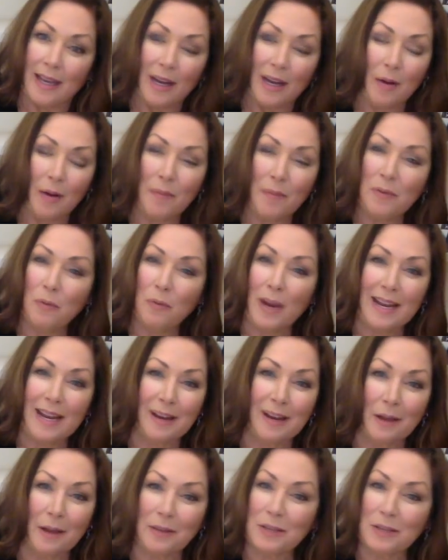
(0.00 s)
Oh, I've been
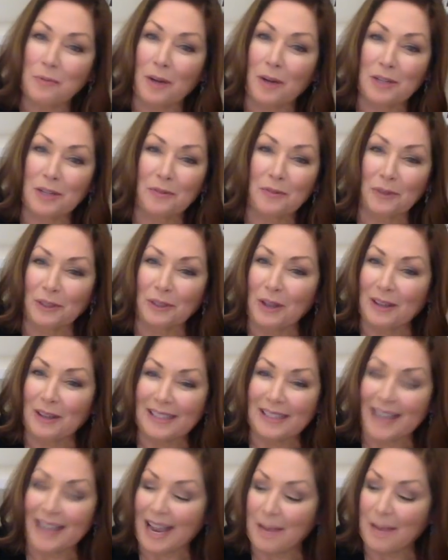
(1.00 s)
waiting on this watch for a
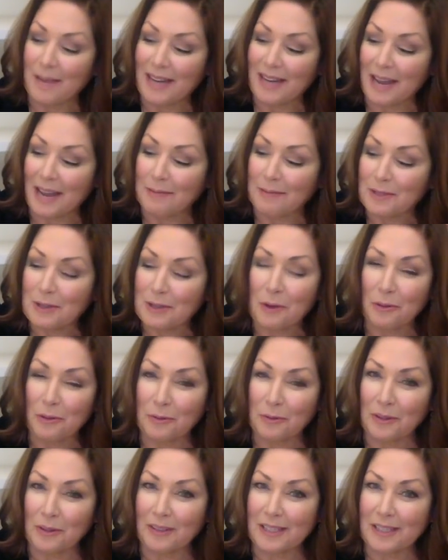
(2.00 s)
long time, and I'm so
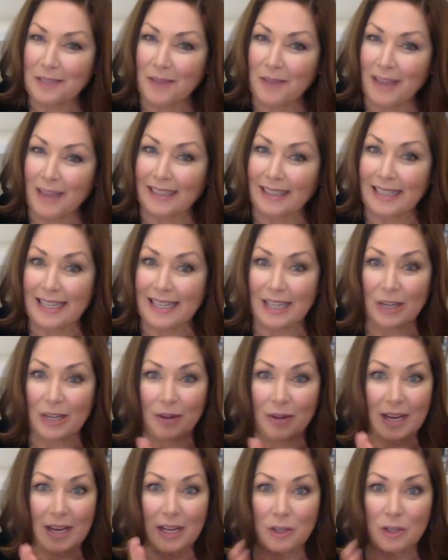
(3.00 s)
thrilled it's finally
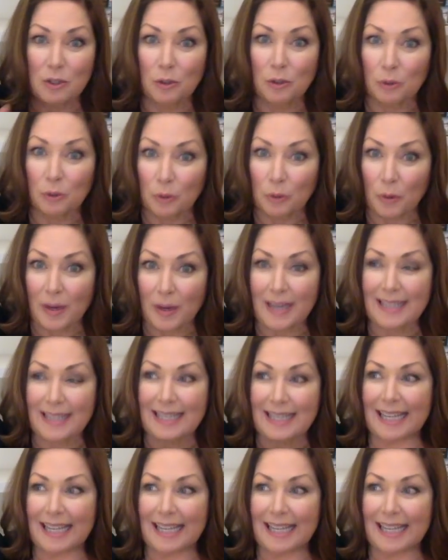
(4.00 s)
here. It is glorious.